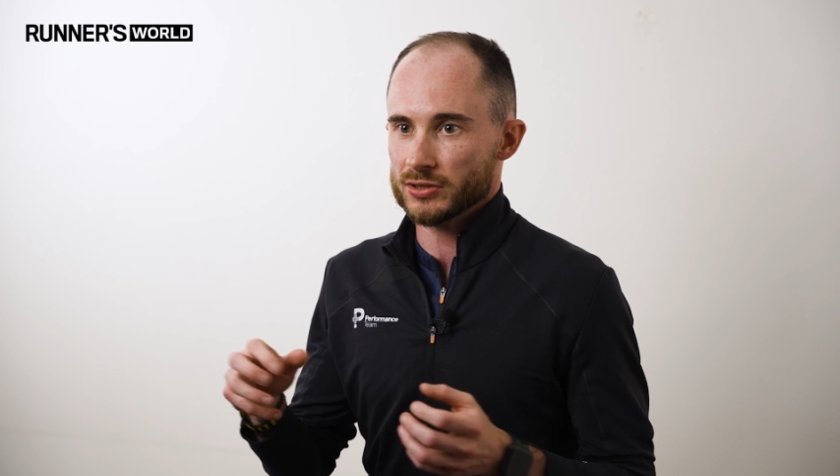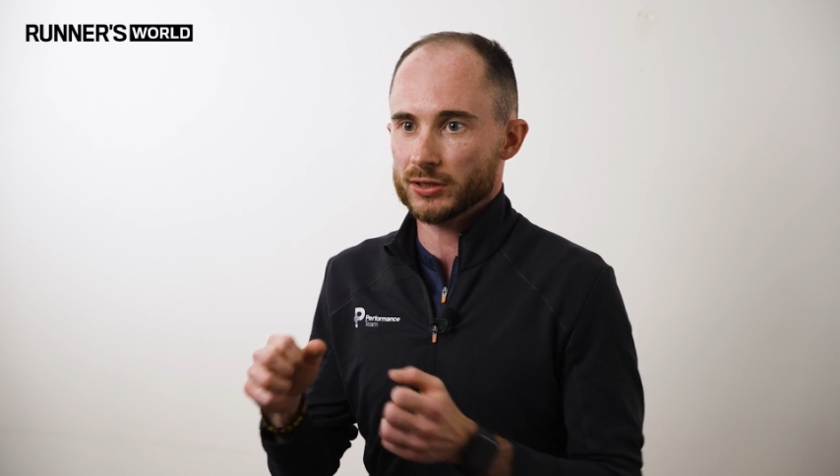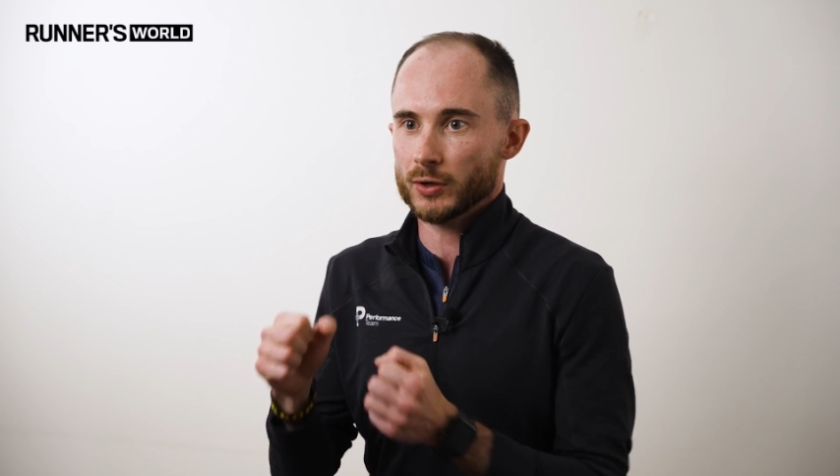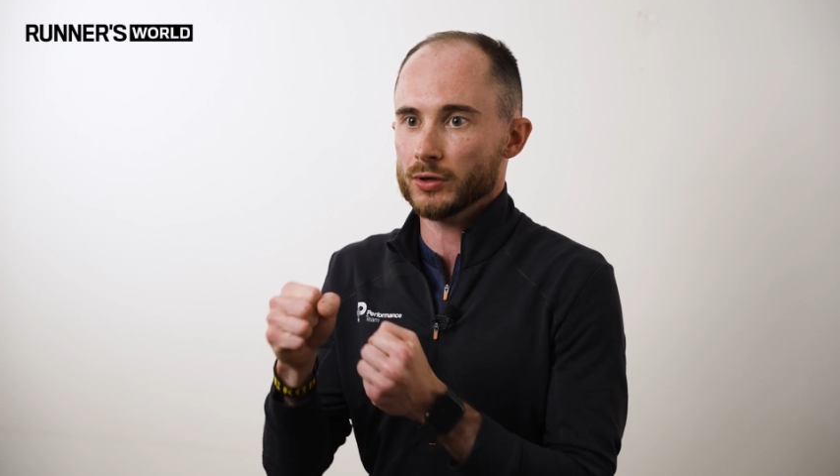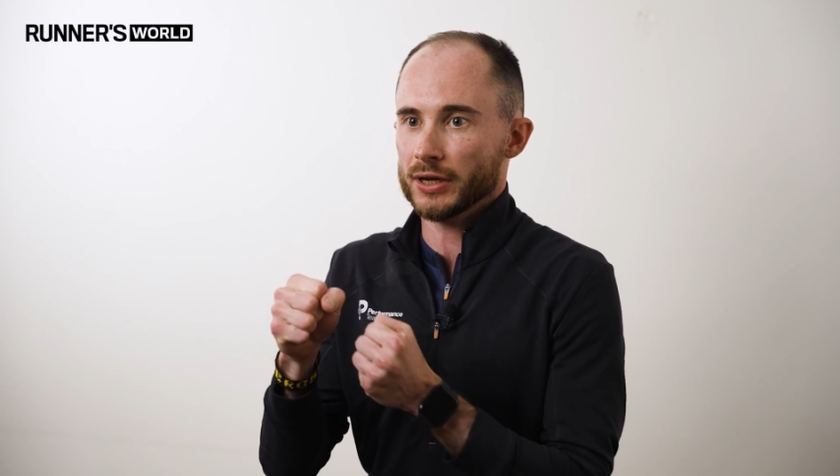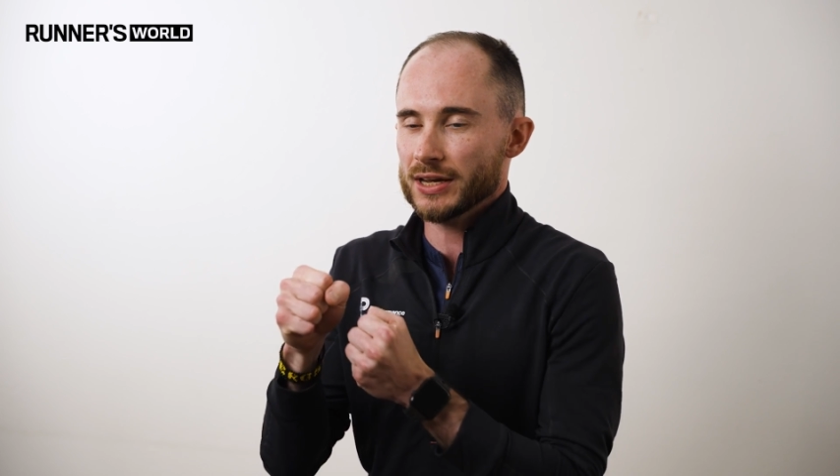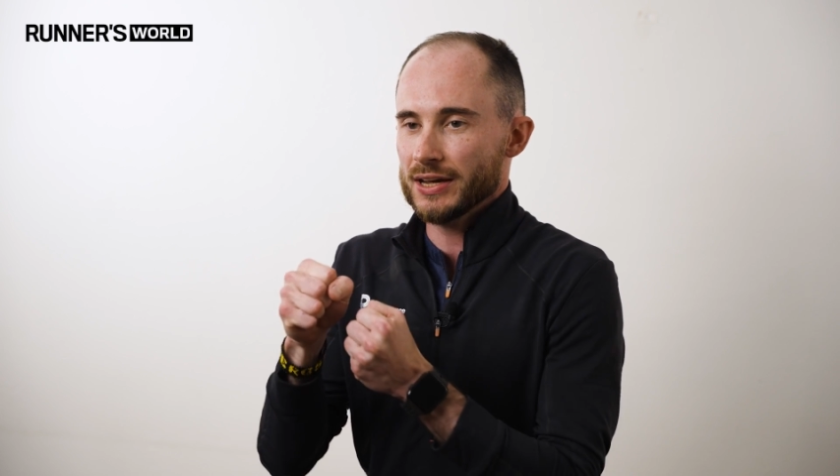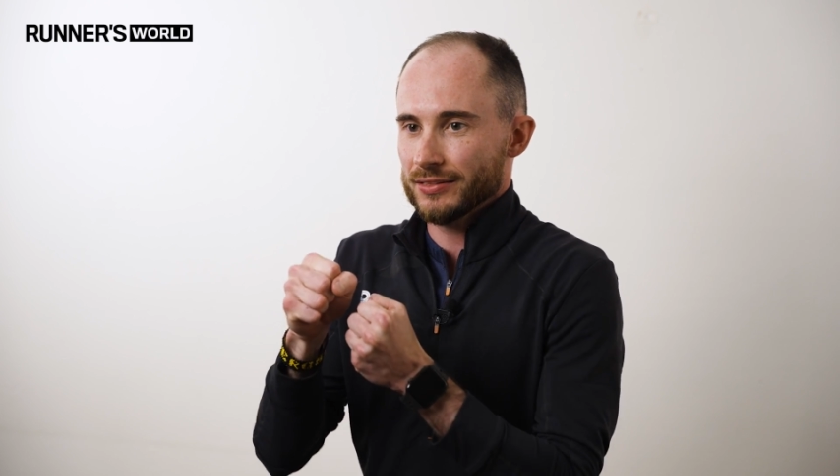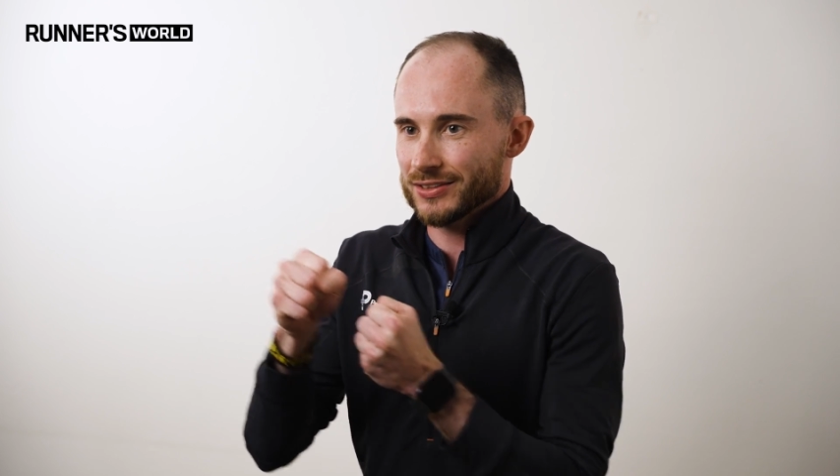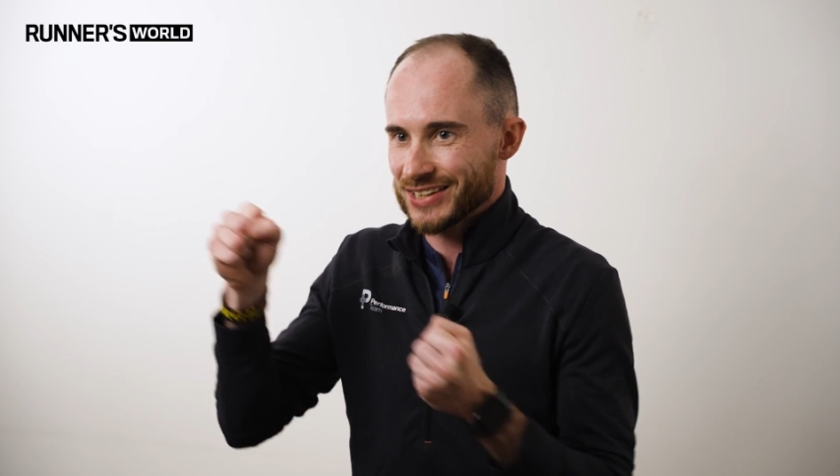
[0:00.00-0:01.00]
They don't like
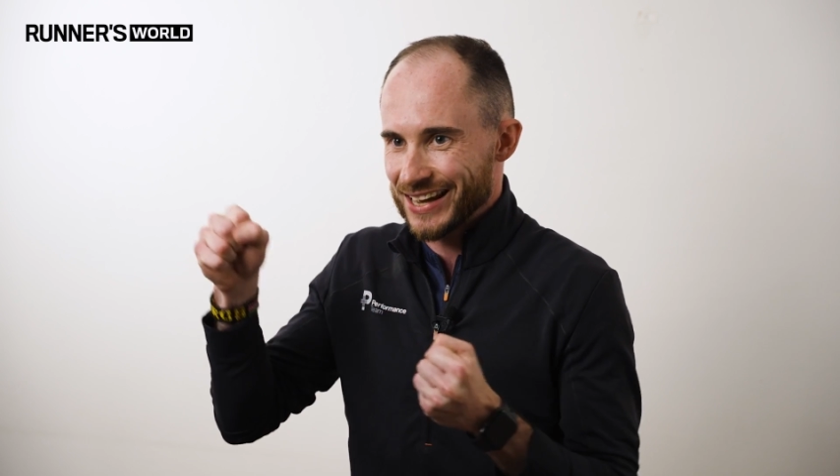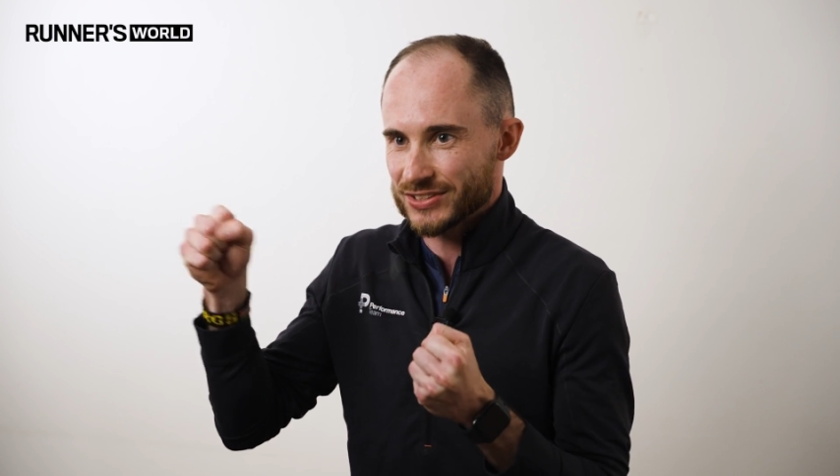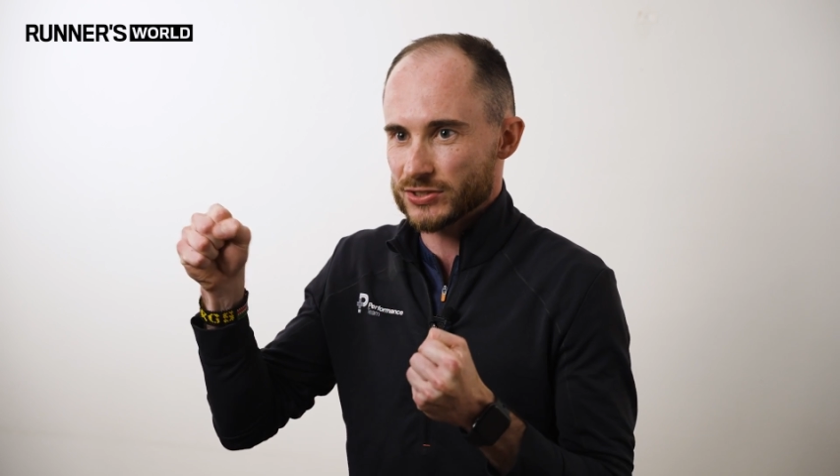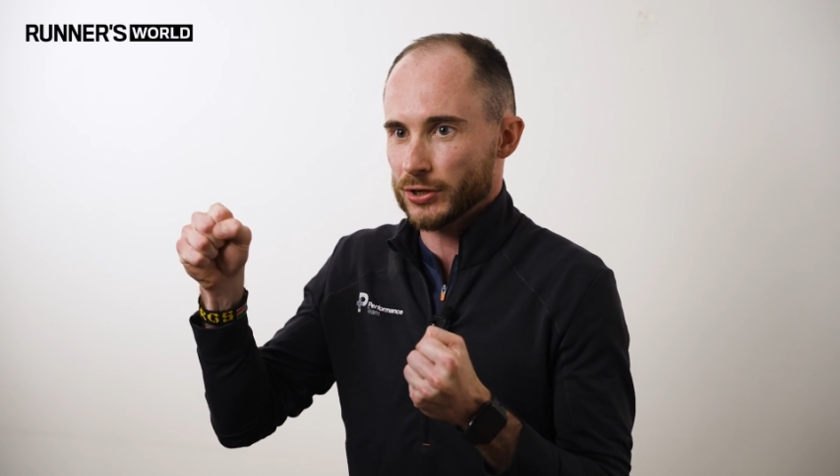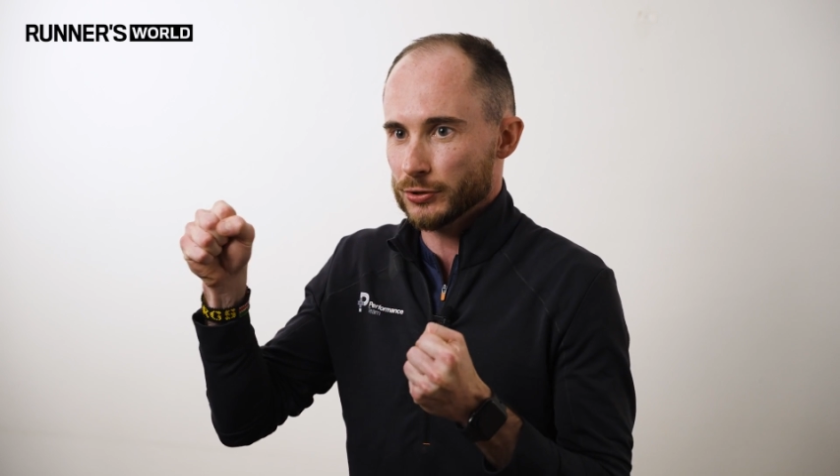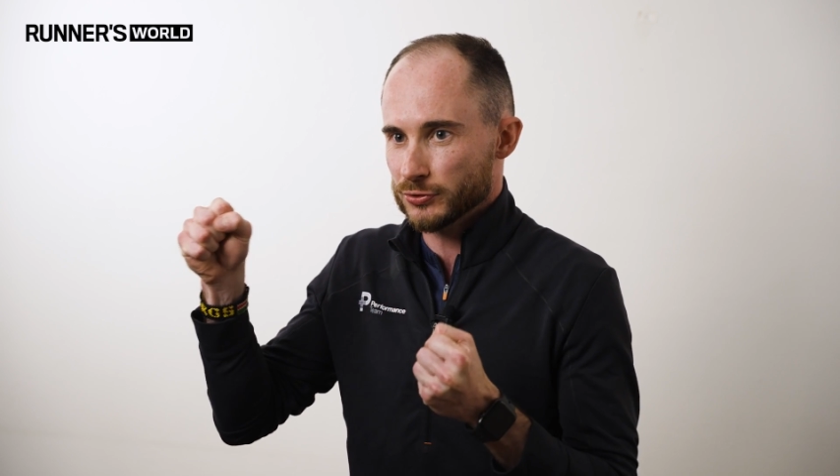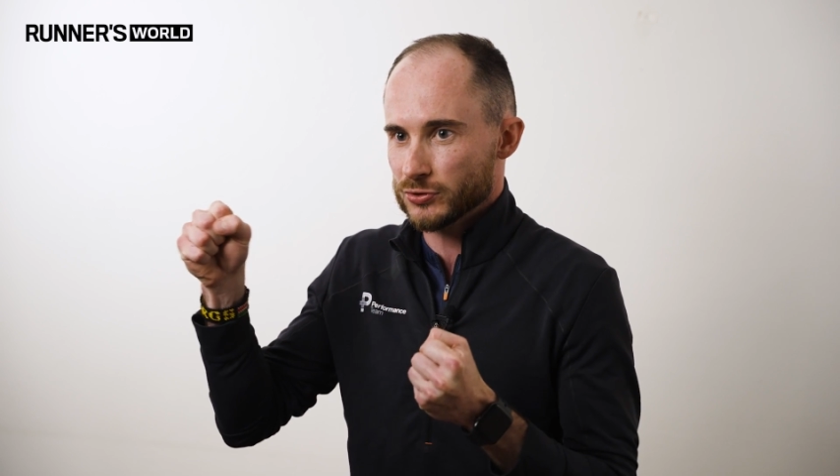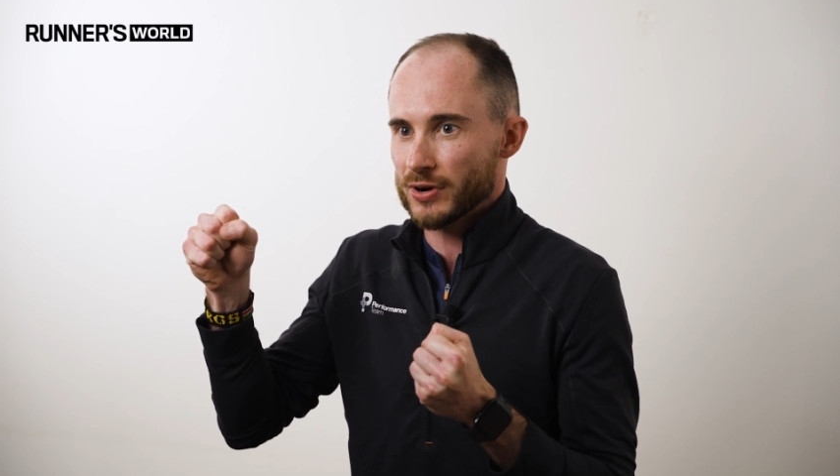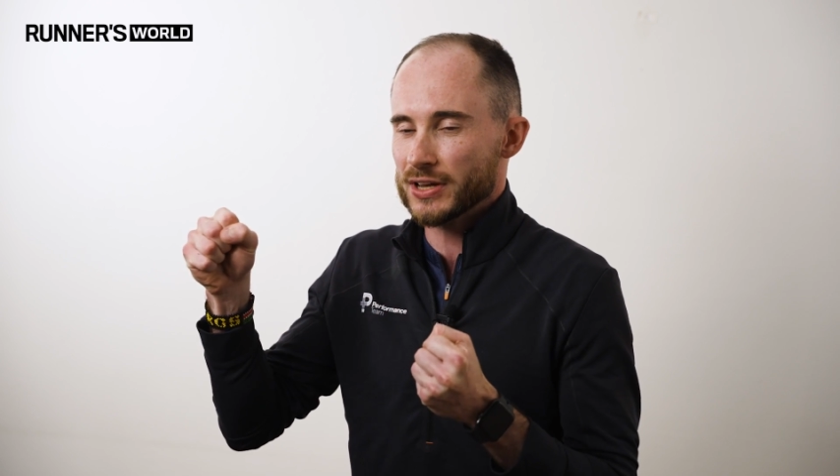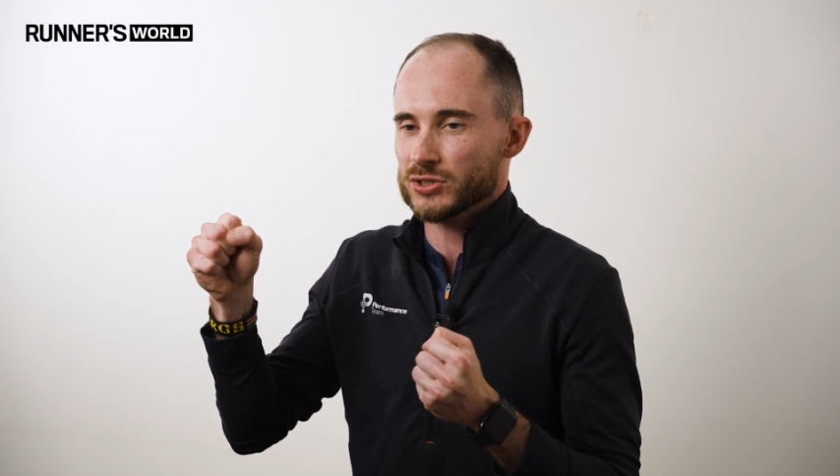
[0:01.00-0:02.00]
the tensile
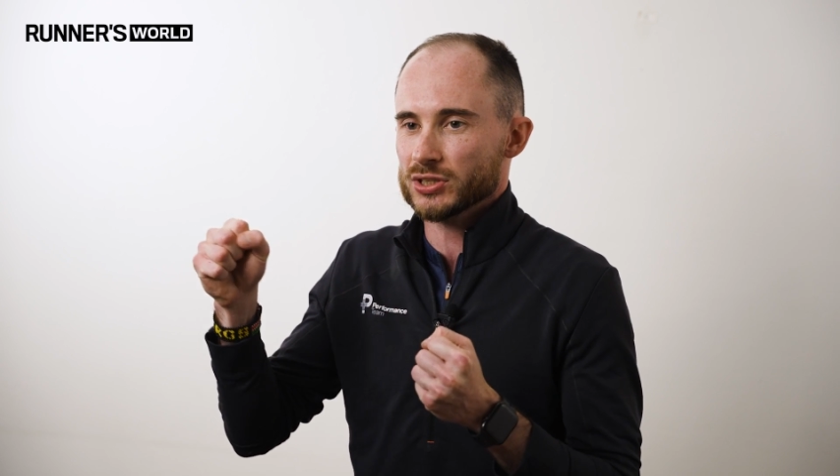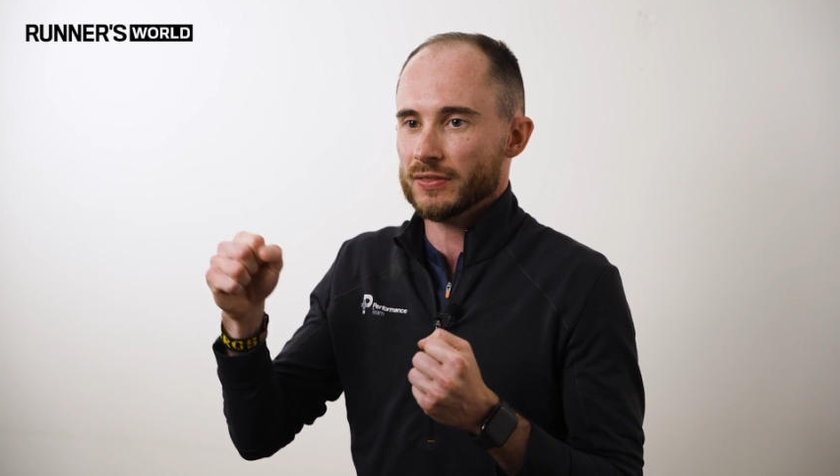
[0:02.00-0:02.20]
stretch,